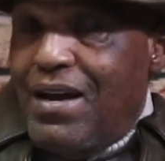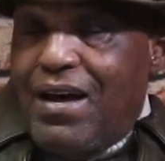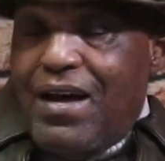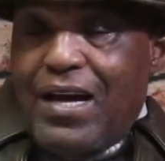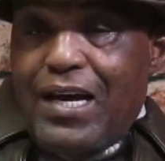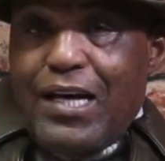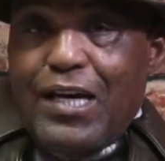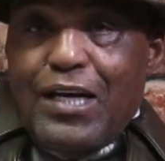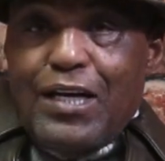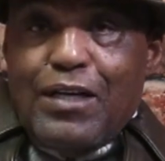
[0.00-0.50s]

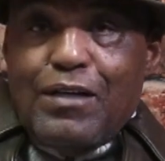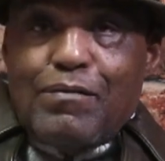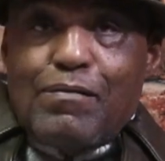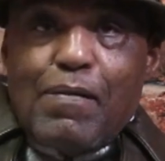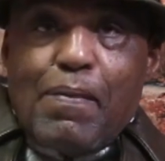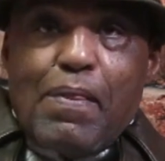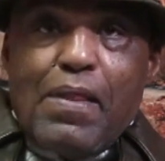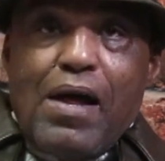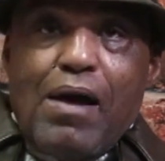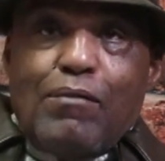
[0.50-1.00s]
and
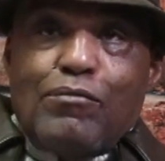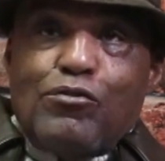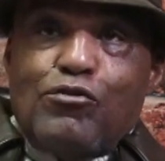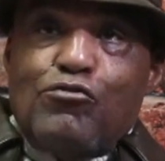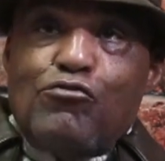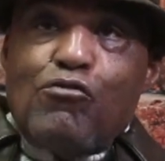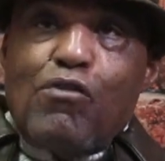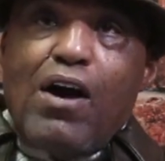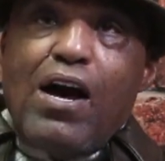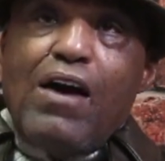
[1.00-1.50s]
I was
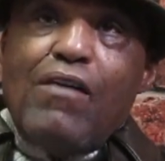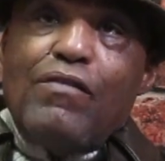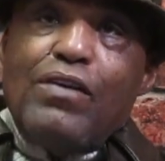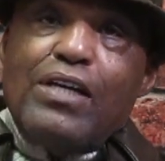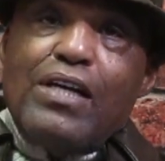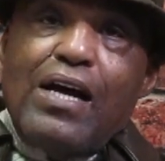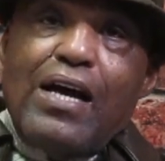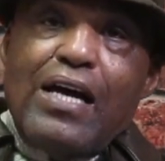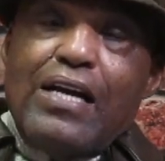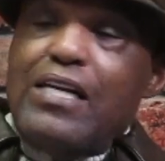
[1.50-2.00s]
driving.
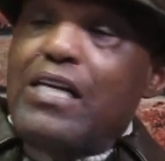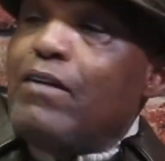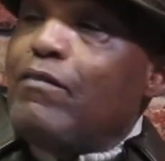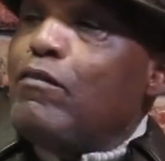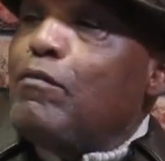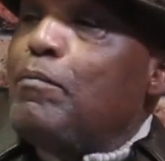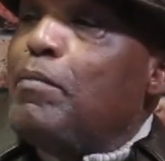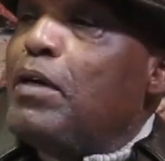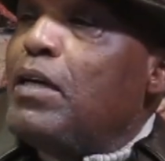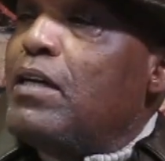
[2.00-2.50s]
I had never
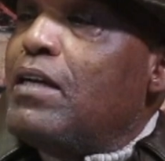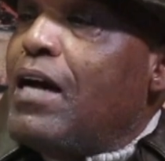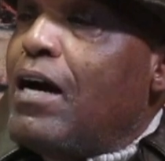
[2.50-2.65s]
been